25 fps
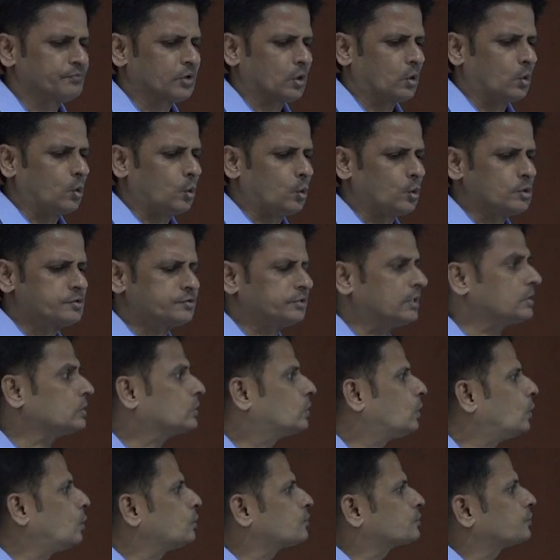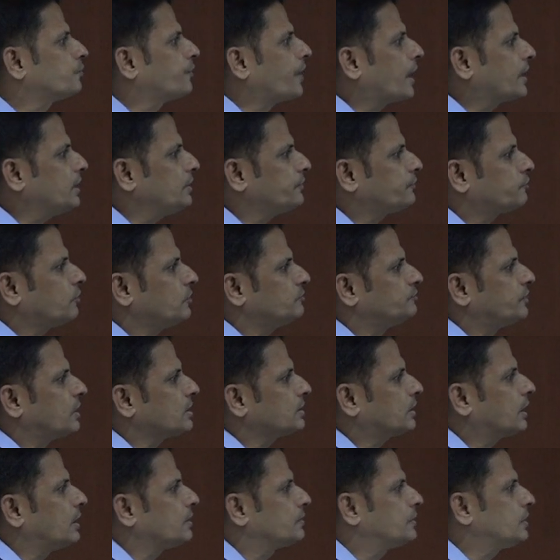Oaths and codes vary from one
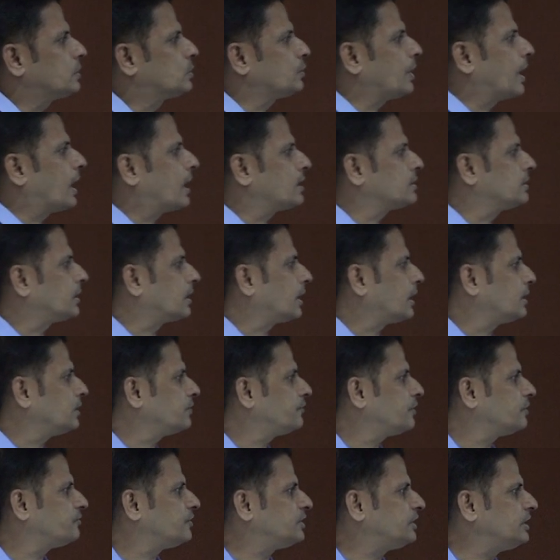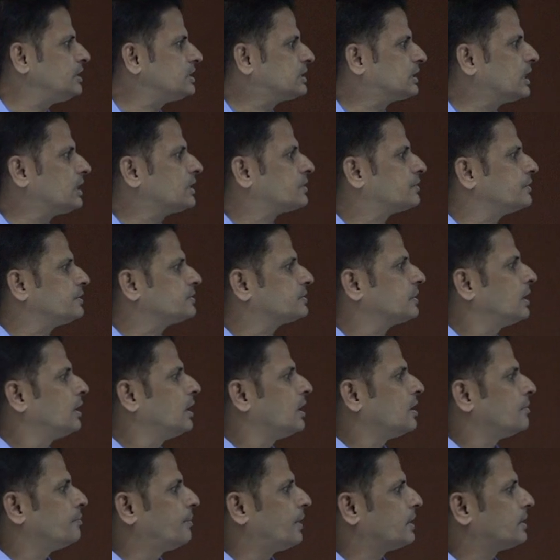country to another and even within countries,
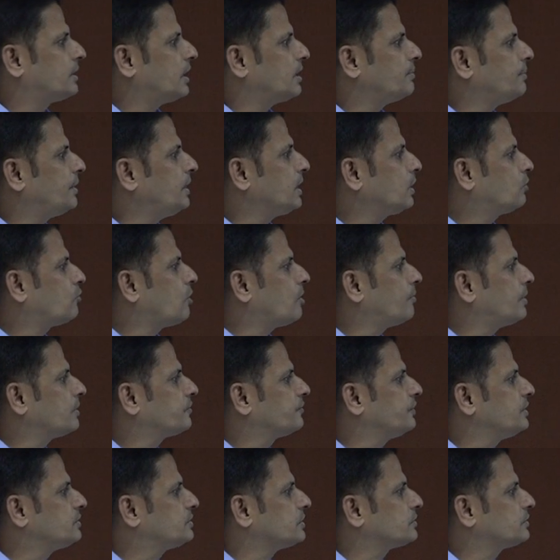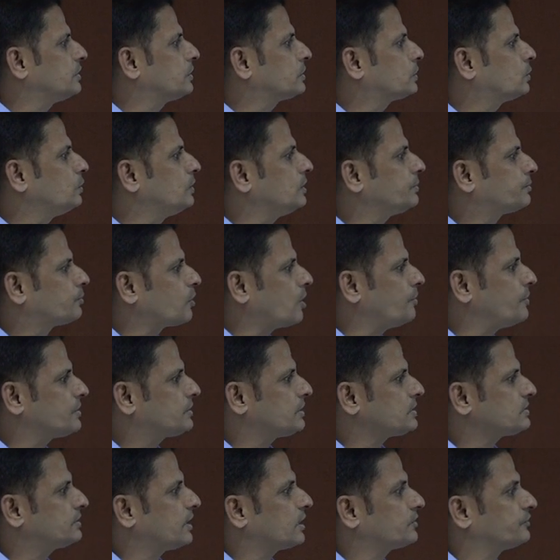but they have many common features, including
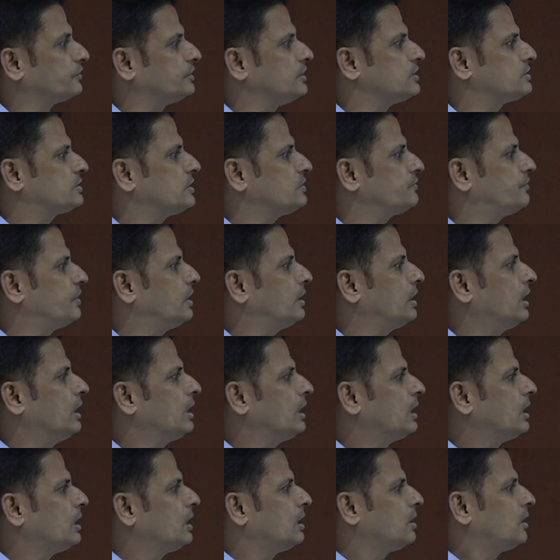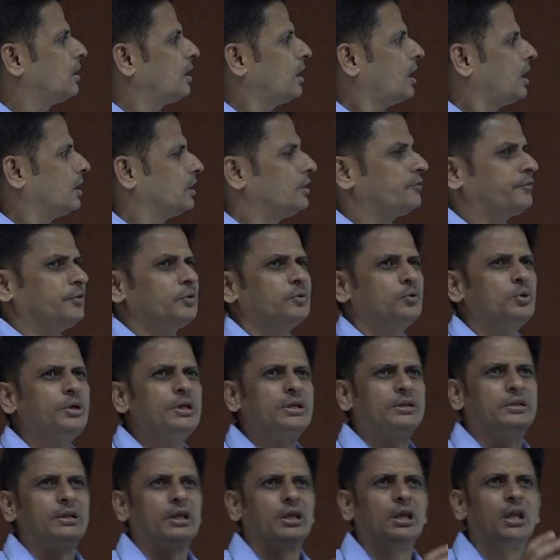promises that physicians will. If
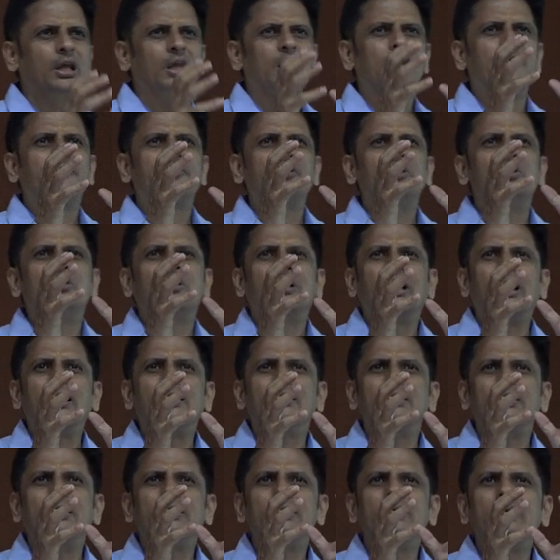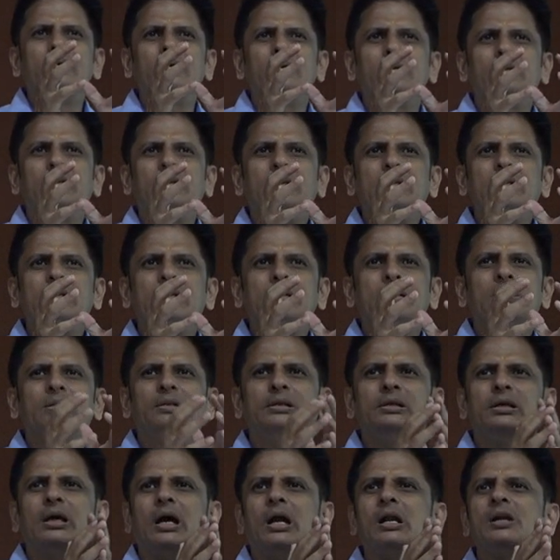you look at the
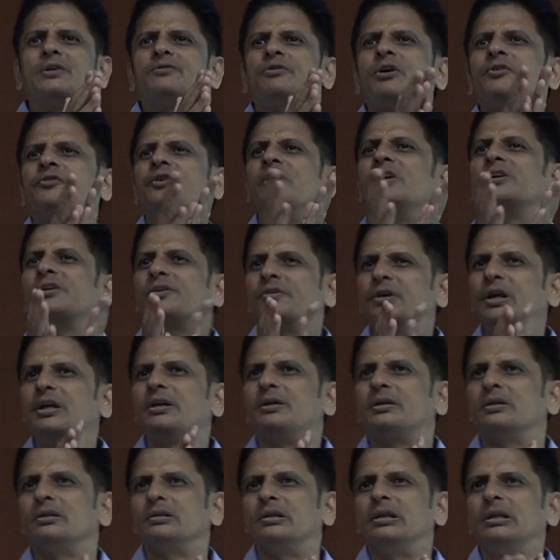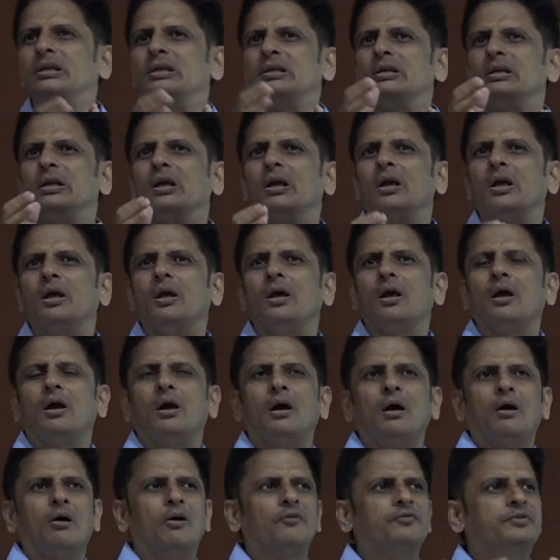ultra filter rate
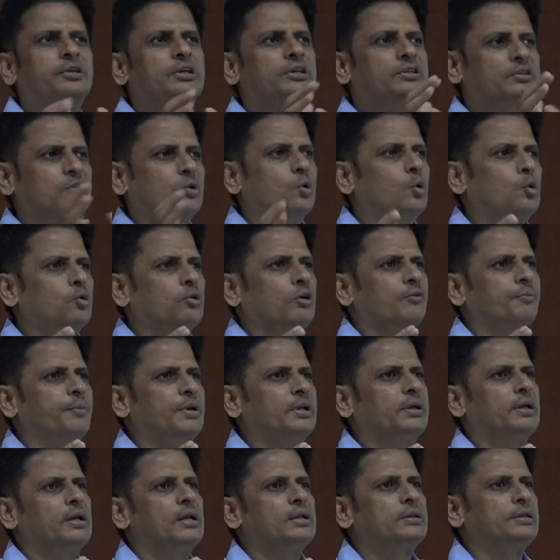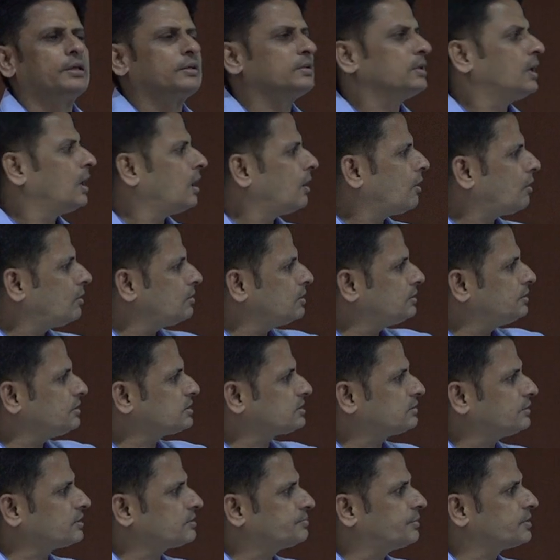of this code of medical ethics, only
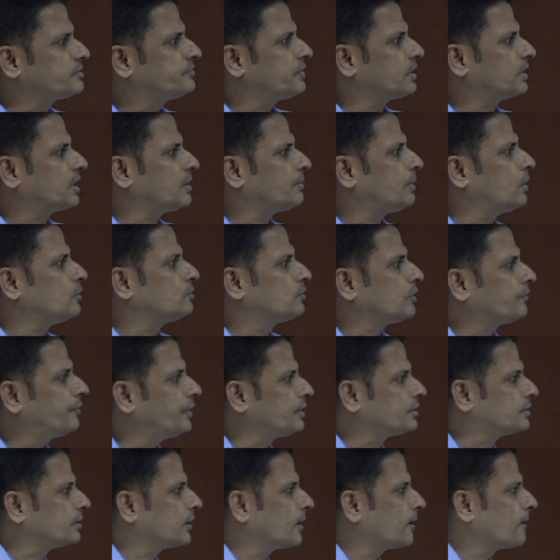this much will come out of it.